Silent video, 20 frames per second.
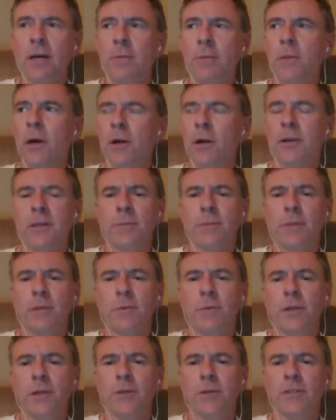
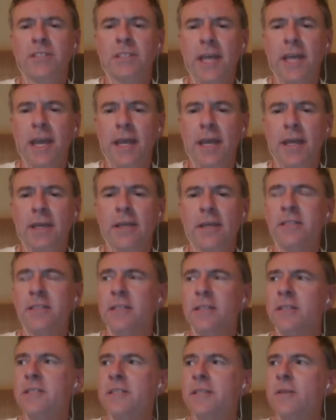argument. What you're saying
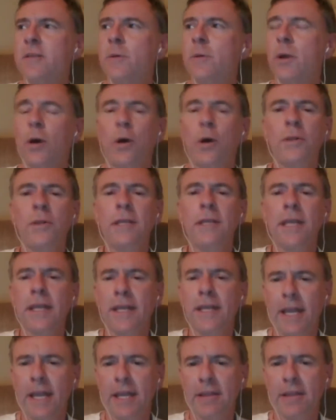is that you are only
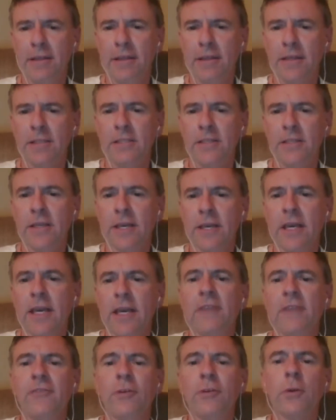an atheist
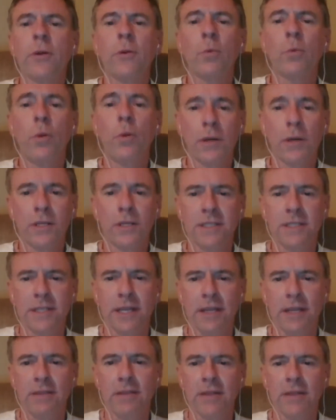if you're a
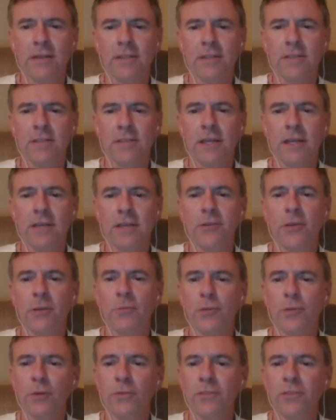warranted atheist, and you
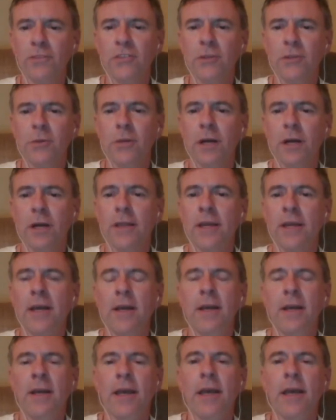can prove there's no God.
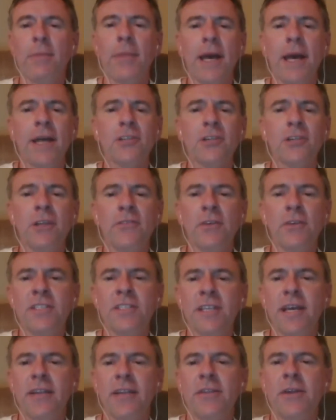Imagine if you
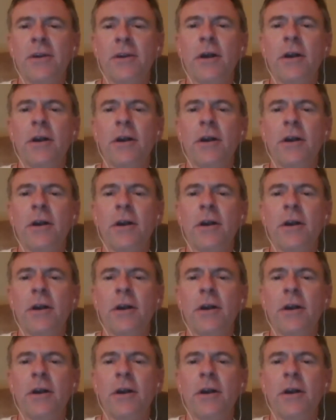said